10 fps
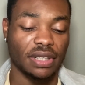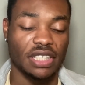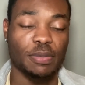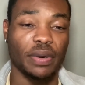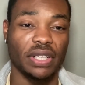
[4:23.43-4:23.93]

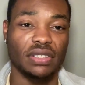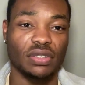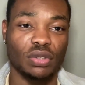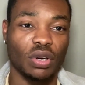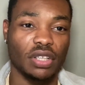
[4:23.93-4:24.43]
spreads
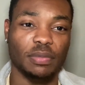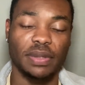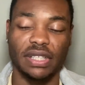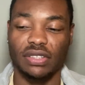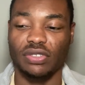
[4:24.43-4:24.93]
to other
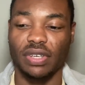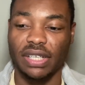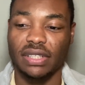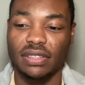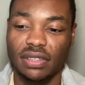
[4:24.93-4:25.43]
players,
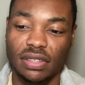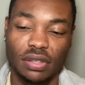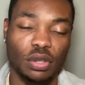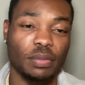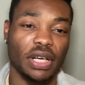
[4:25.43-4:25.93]
right?
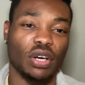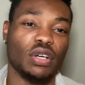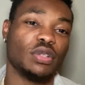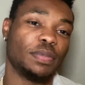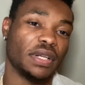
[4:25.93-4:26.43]
You make
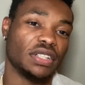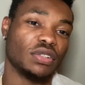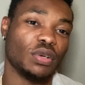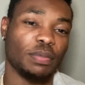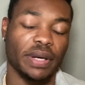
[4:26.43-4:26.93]
other players
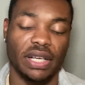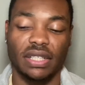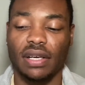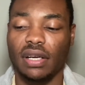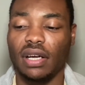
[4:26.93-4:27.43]
look
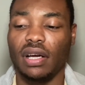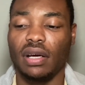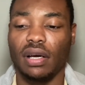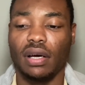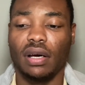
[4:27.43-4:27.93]
bad.
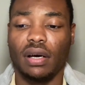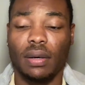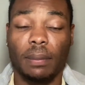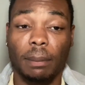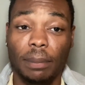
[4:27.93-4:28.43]

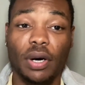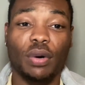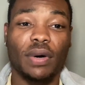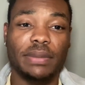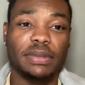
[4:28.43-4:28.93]
But
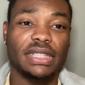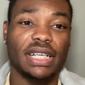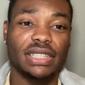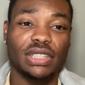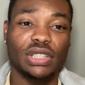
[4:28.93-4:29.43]

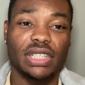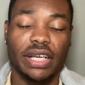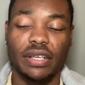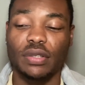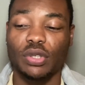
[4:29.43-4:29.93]
Wan-Bissaka
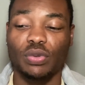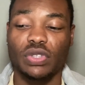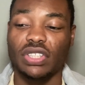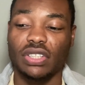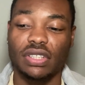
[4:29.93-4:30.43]
today, he
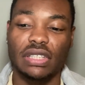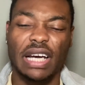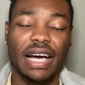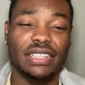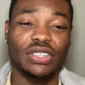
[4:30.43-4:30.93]
was good.
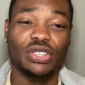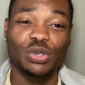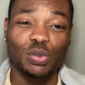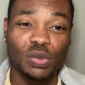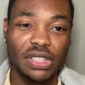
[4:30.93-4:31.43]
I
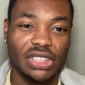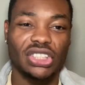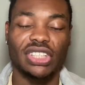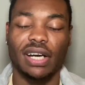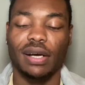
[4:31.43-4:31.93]

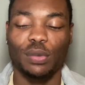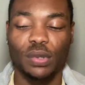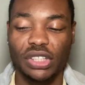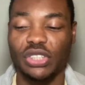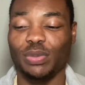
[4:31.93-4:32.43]

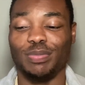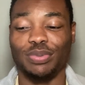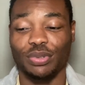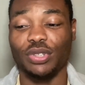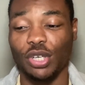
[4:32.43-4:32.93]
wish
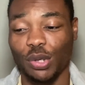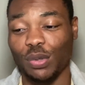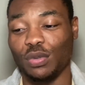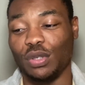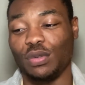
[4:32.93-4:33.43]

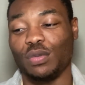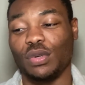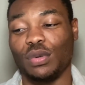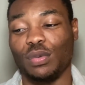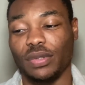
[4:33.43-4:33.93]
Bruno
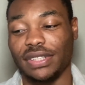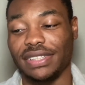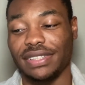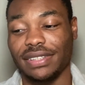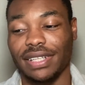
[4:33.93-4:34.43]

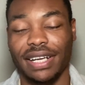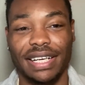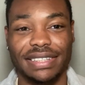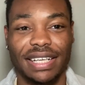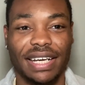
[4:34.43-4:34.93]
was
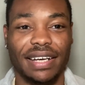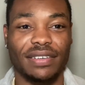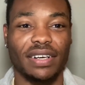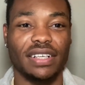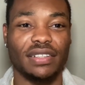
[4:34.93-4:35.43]
like that,
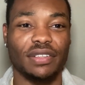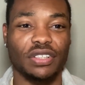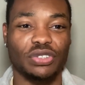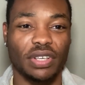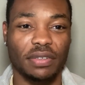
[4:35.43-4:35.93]
right?
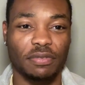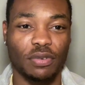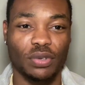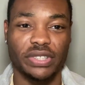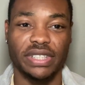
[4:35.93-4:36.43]
Not trying to
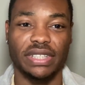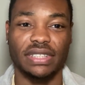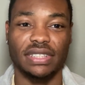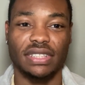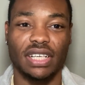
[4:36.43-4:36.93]
force
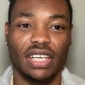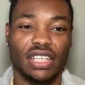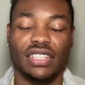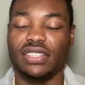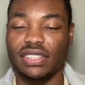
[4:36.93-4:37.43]
things.
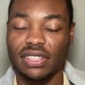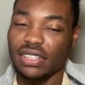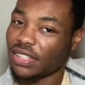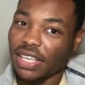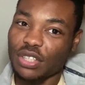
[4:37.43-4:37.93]
Cause
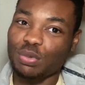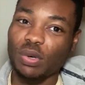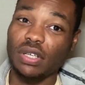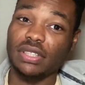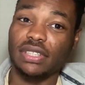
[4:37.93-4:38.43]
guess
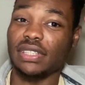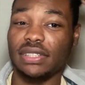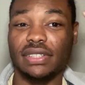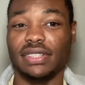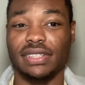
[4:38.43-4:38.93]
what?
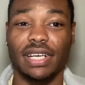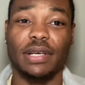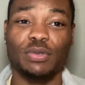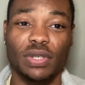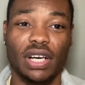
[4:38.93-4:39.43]
The
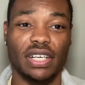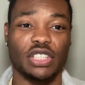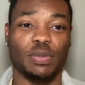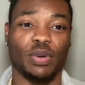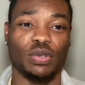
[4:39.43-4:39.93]
times we got
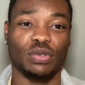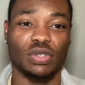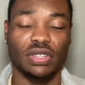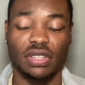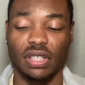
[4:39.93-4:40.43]

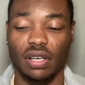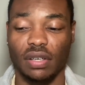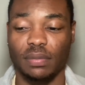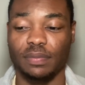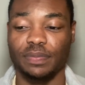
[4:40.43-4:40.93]
exposed,
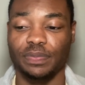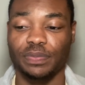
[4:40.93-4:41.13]
our